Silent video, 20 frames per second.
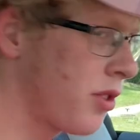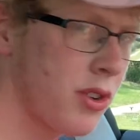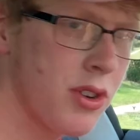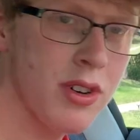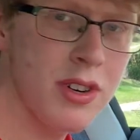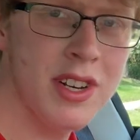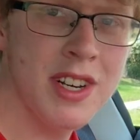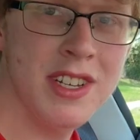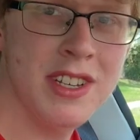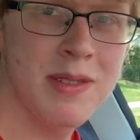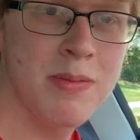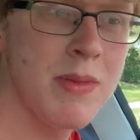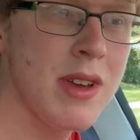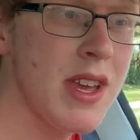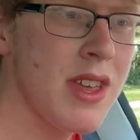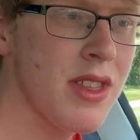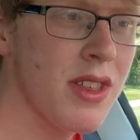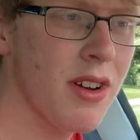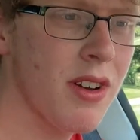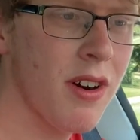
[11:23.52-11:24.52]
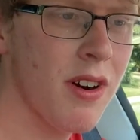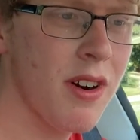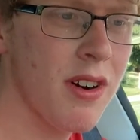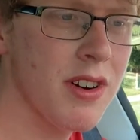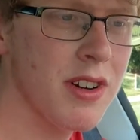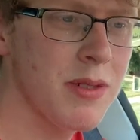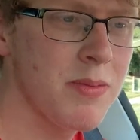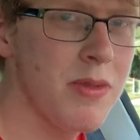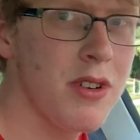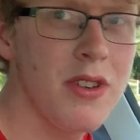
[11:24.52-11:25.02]
goodness me, the car
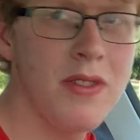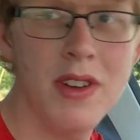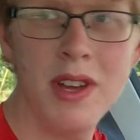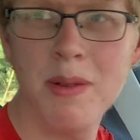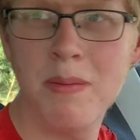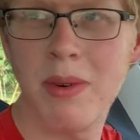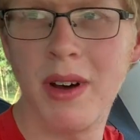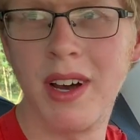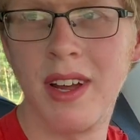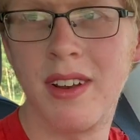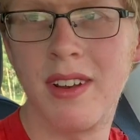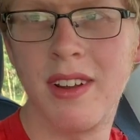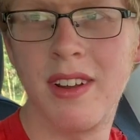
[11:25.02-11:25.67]
is moving, but